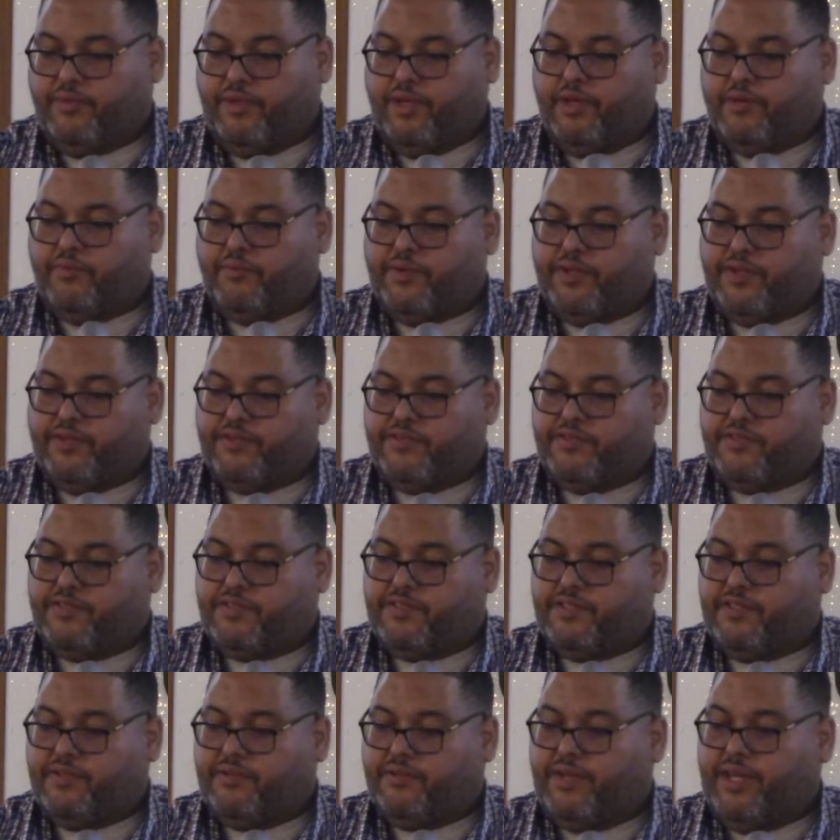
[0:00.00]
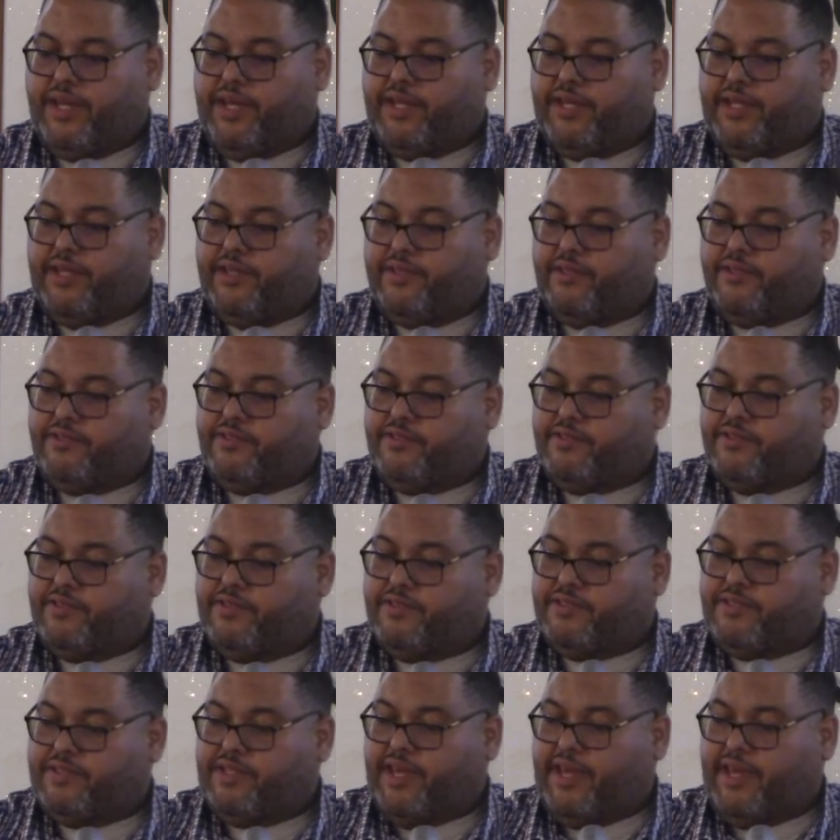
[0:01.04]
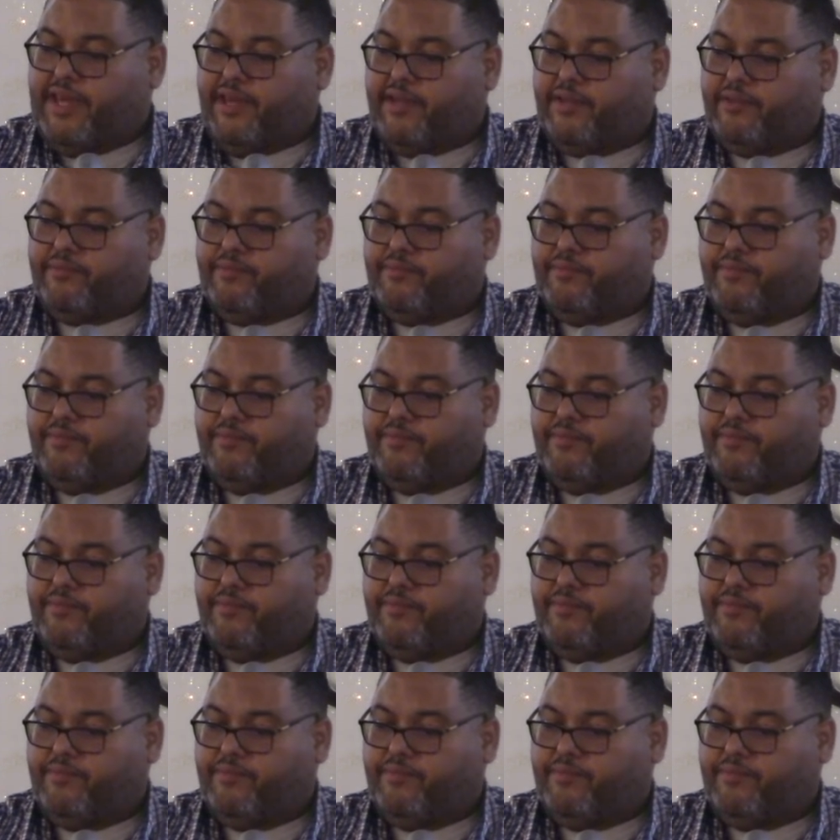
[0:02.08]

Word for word: and we are still in it to this day.